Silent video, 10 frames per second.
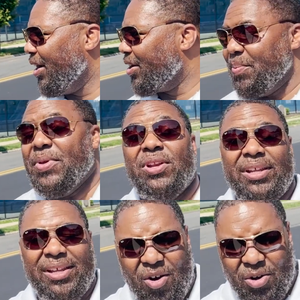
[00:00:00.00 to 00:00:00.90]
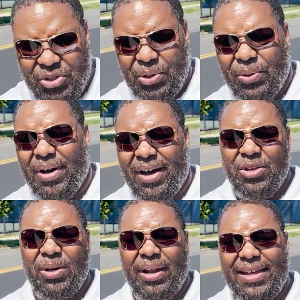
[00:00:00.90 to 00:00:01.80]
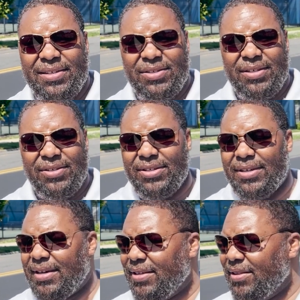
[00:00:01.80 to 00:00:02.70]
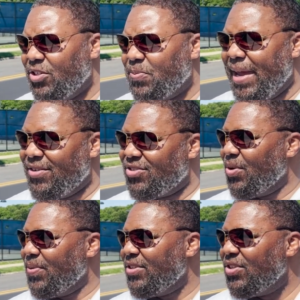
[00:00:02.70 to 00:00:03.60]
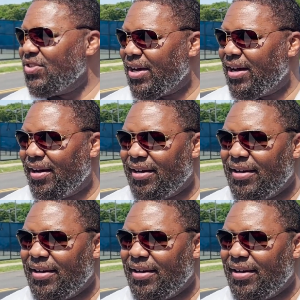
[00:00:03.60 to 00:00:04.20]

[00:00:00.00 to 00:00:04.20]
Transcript: Community also utilizes this space. So this is a